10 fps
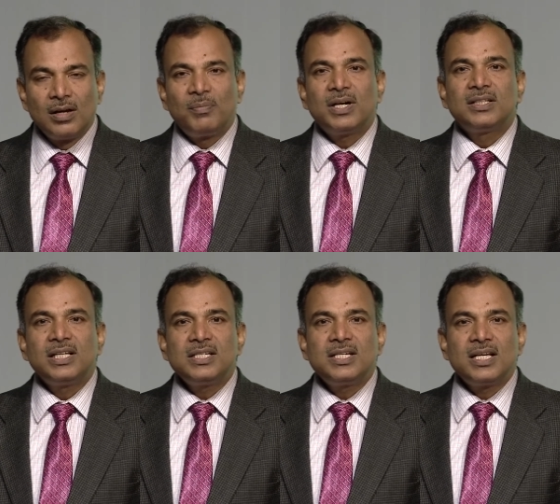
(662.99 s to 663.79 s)
But
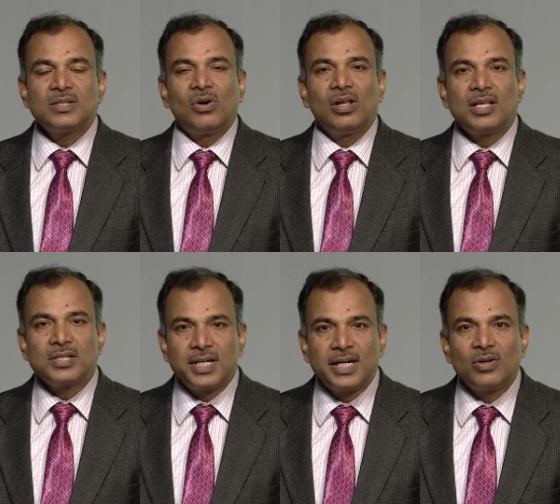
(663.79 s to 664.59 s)
these days all the
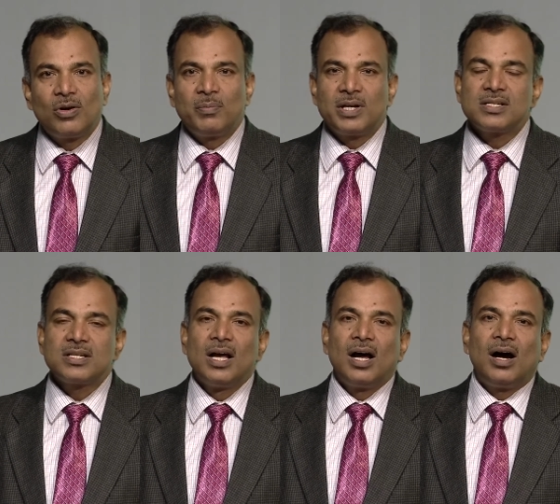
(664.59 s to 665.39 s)
state governments
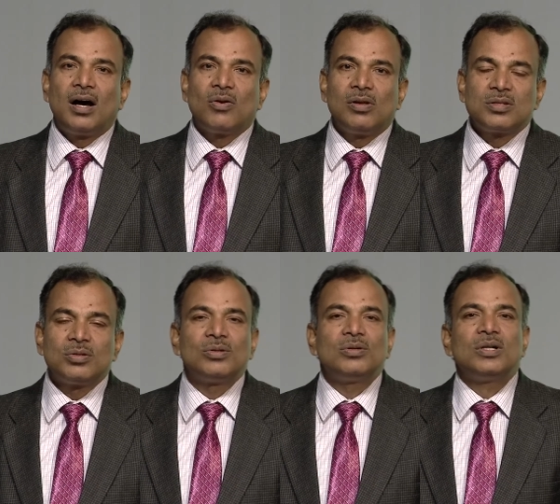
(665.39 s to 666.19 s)
are
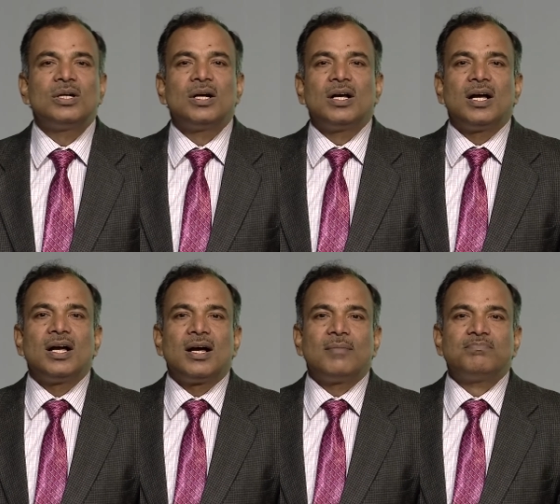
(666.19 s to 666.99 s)
also
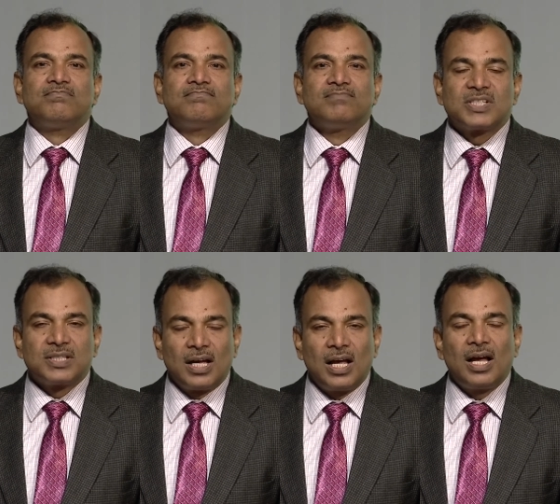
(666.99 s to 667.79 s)
uh,
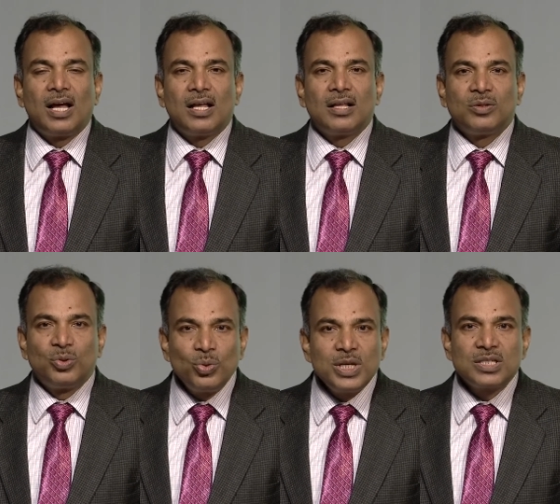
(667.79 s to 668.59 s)

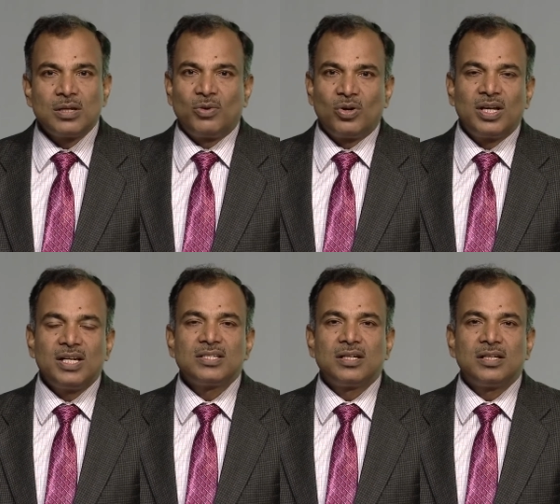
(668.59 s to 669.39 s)
doing some
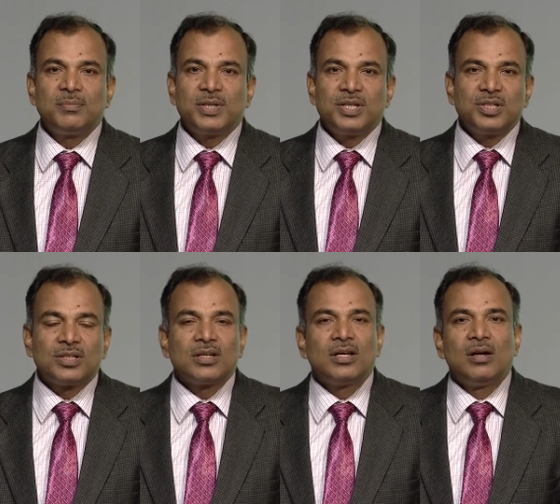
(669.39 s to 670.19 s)
organic
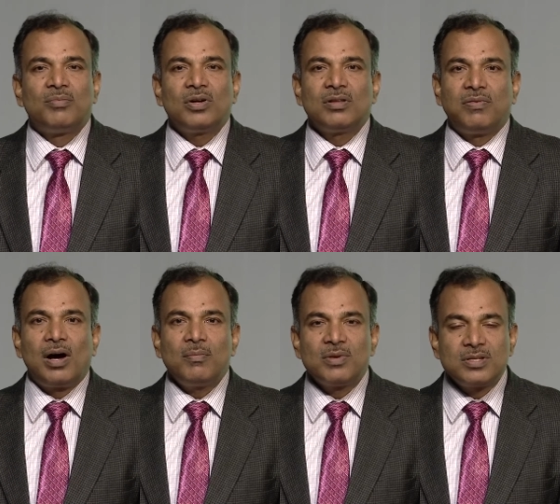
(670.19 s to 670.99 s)
certification for the
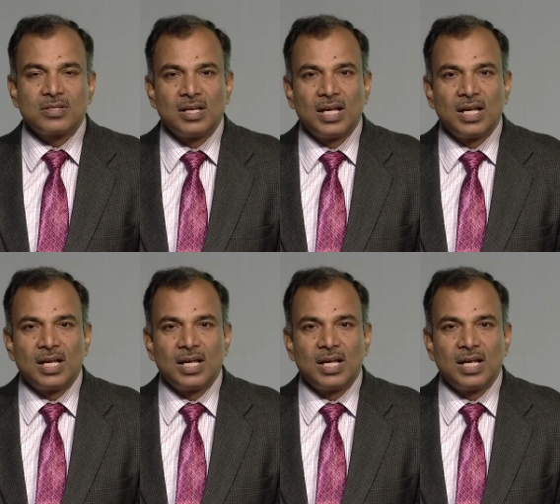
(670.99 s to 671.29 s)
farmers